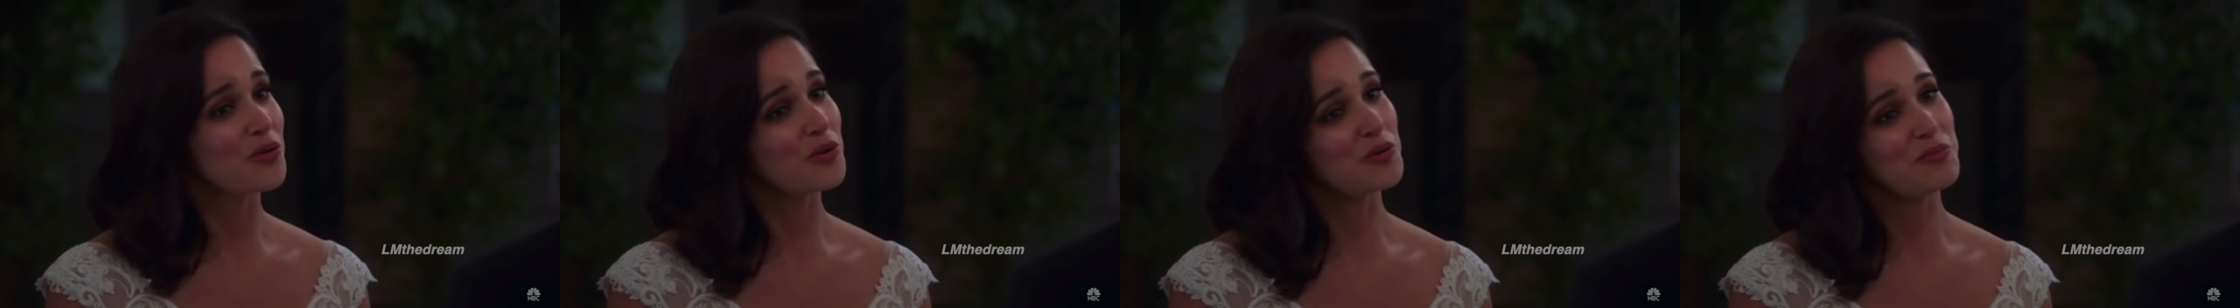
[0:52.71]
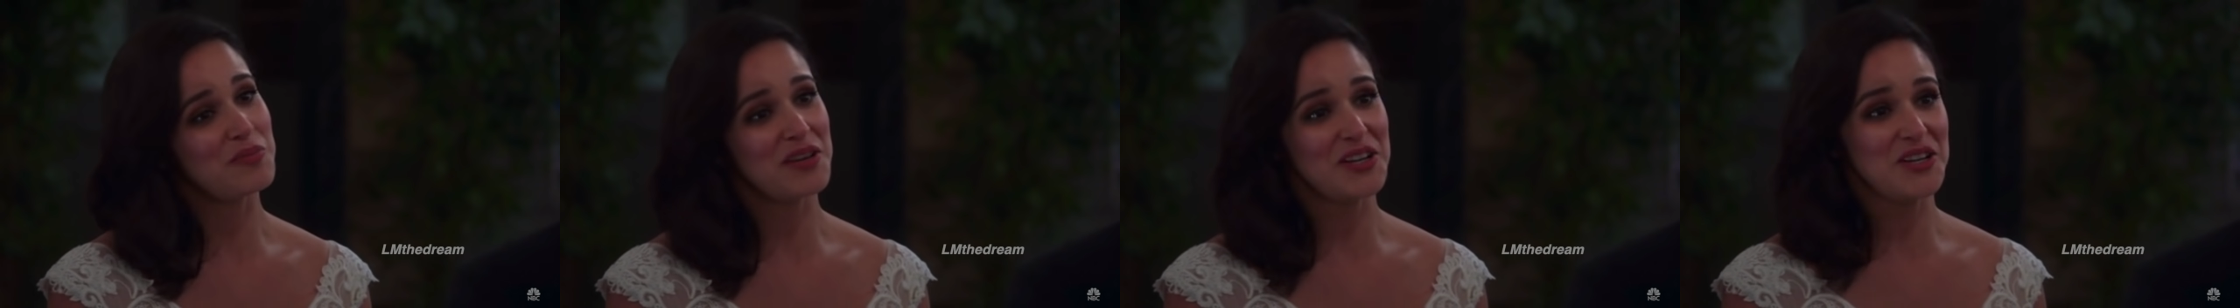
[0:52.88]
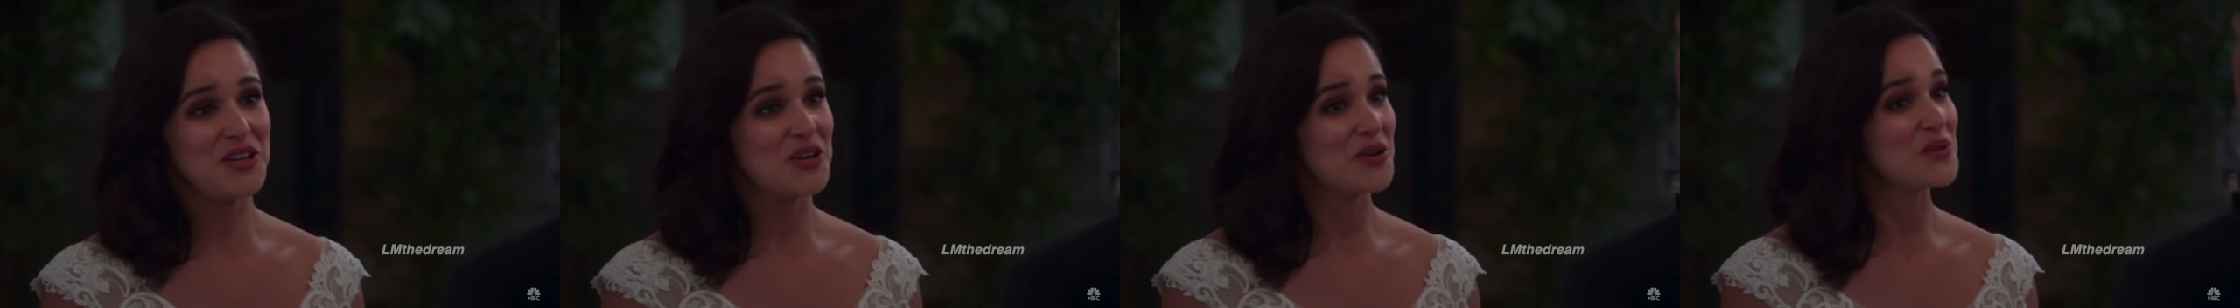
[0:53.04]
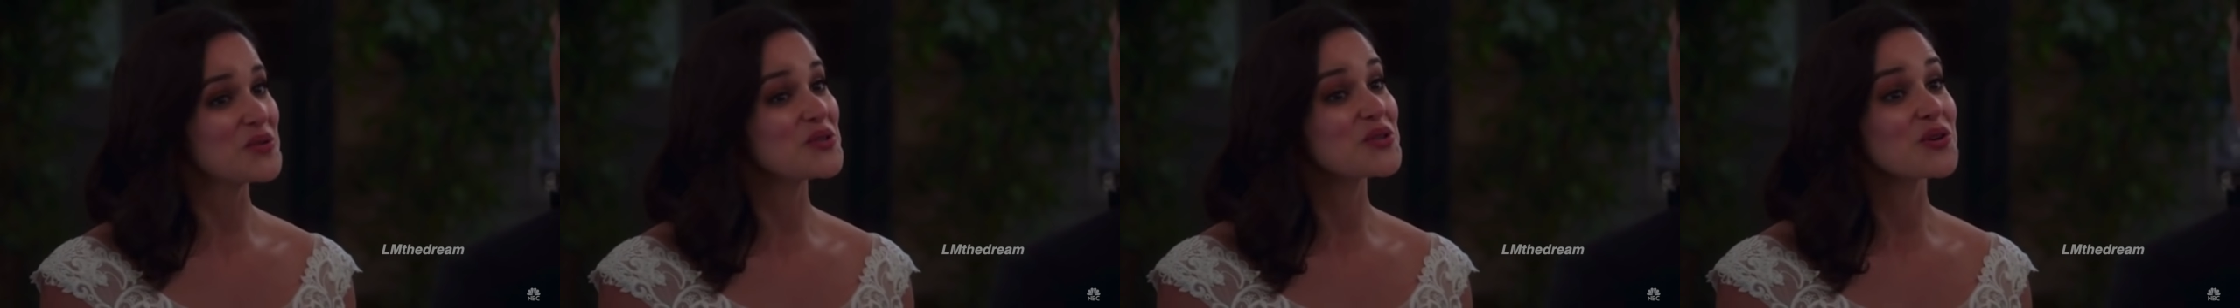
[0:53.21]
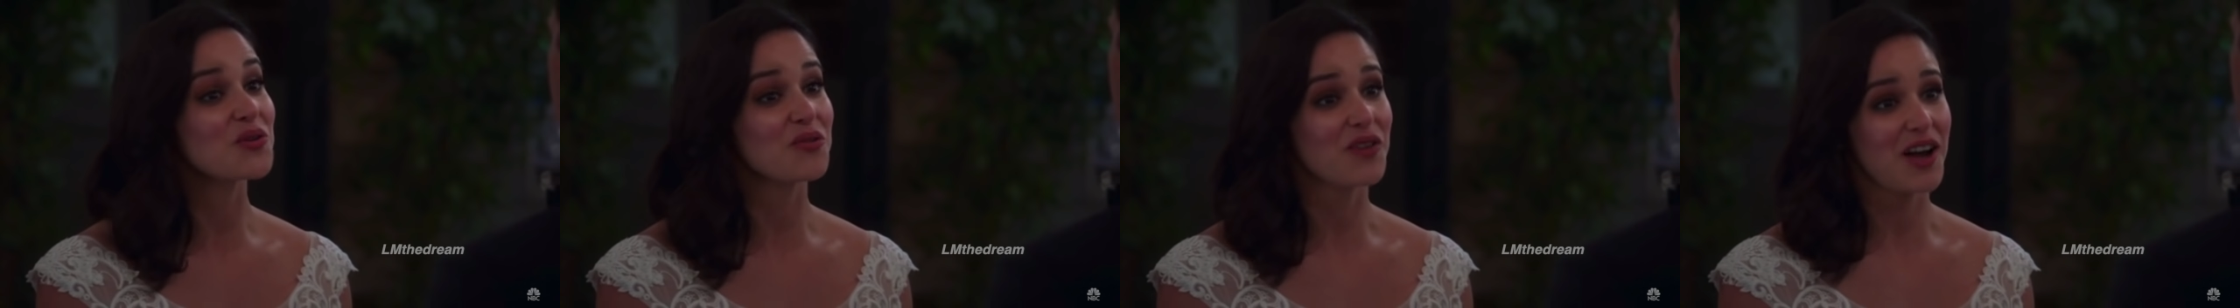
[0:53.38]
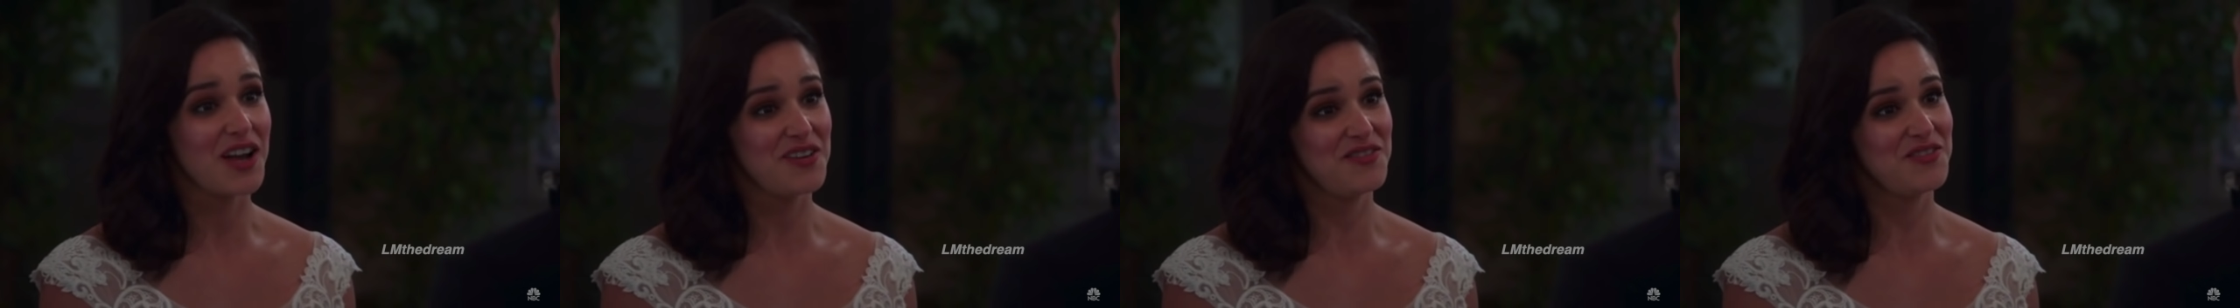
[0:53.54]
will be no
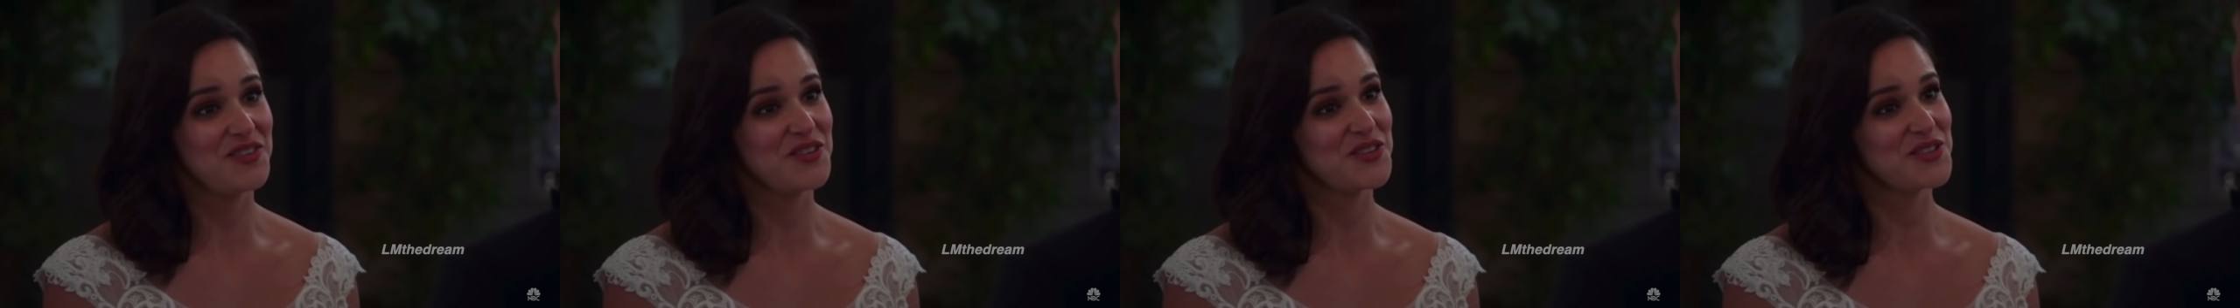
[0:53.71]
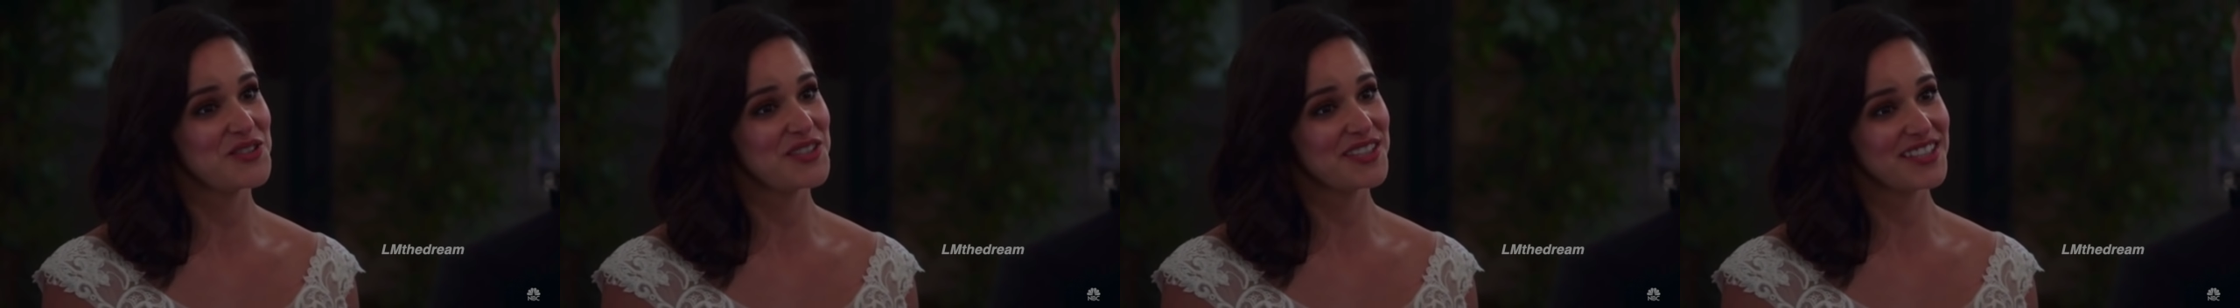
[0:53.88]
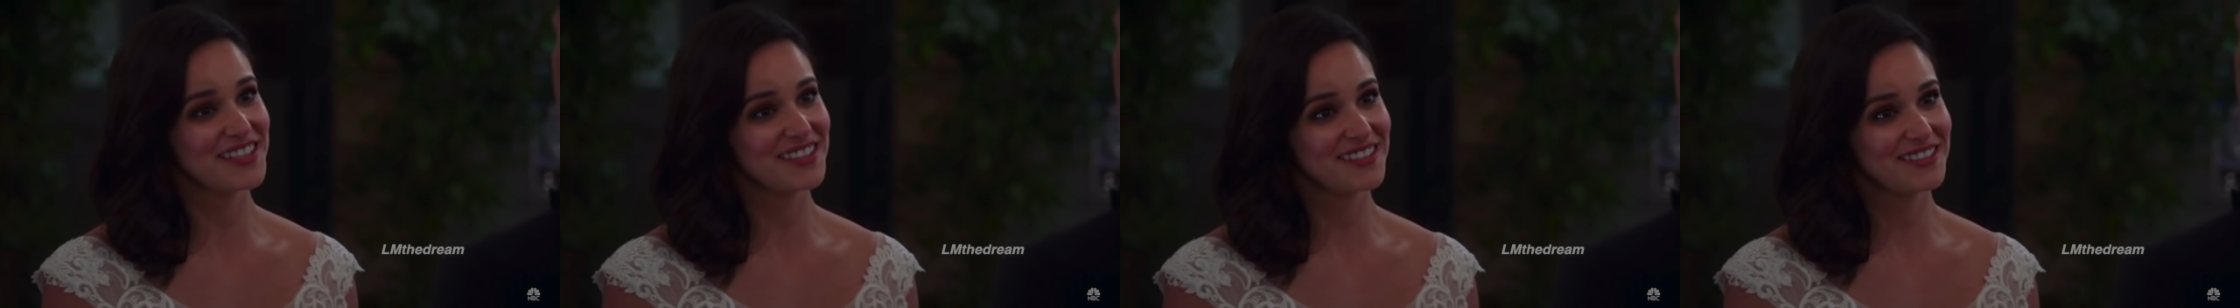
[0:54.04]
survivors.